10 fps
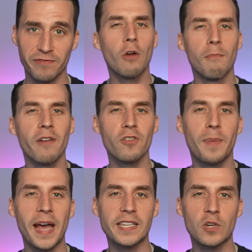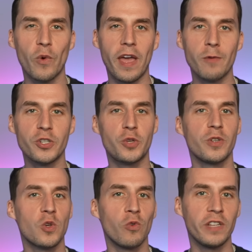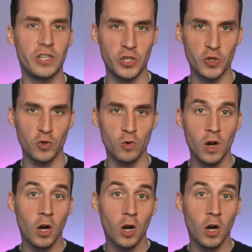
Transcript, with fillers: Her mother passed away when she was only two,